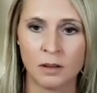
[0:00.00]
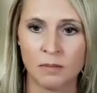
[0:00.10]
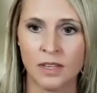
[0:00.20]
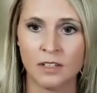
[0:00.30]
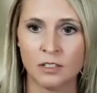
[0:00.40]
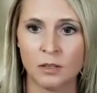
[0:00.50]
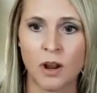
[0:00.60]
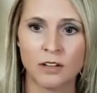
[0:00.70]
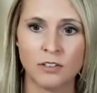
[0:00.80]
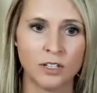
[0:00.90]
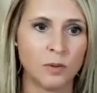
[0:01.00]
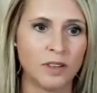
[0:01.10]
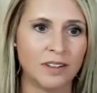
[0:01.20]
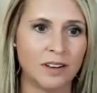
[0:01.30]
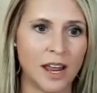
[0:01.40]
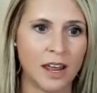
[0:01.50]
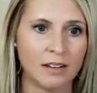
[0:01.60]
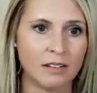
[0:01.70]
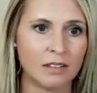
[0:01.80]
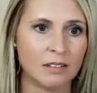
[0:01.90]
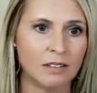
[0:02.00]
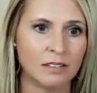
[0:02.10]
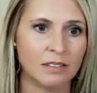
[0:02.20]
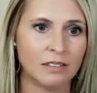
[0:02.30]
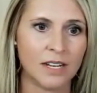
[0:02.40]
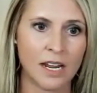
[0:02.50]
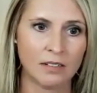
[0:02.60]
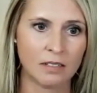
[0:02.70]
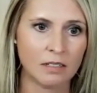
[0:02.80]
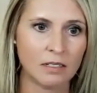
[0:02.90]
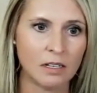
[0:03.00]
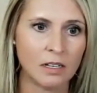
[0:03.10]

something that's a project with an end date.